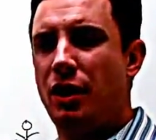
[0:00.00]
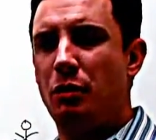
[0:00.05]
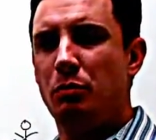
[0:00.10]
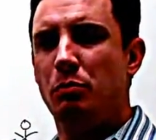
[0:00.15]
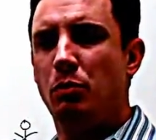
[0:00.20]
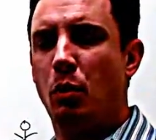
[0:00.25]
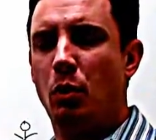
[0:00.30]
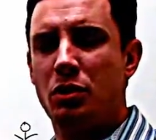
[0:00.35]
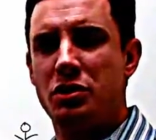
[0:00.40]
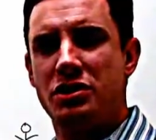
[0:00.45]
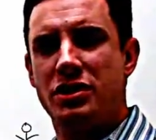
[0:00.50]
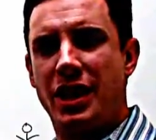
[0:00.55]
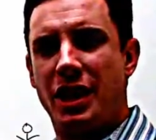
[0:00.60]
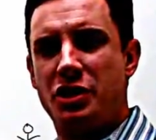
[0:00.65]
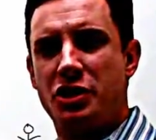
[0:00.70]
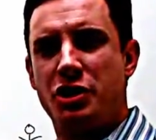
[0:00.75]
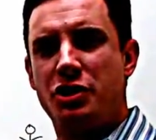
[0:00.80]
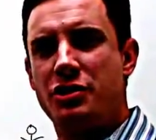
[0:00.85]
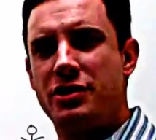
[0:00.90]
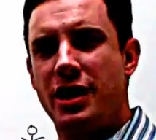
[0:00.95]
more
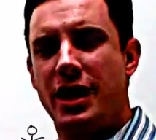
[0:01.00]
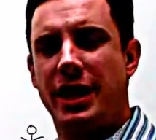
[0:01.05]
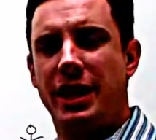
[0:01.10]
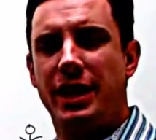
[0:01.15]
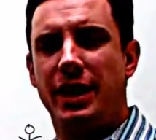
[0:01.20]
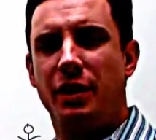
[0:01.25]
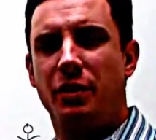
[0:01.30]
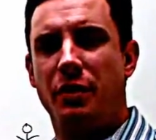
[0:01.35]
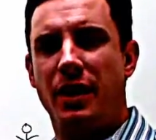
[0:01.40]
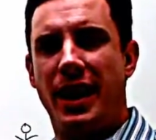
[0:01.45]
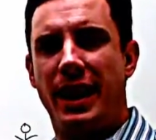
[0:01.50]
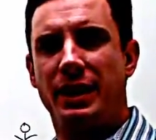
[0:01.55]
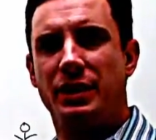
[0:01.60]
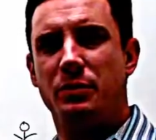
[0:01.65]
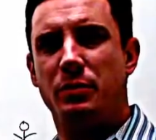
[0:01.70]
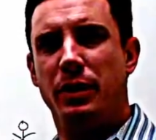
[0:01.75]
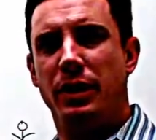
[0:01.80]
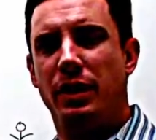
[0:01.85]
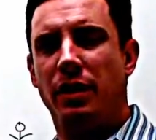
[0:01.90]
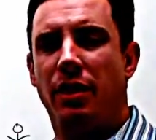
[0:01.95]
sessions they could interact
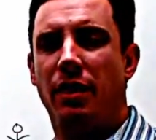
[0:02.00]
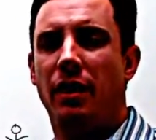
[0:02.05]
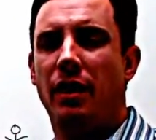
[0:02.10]
with.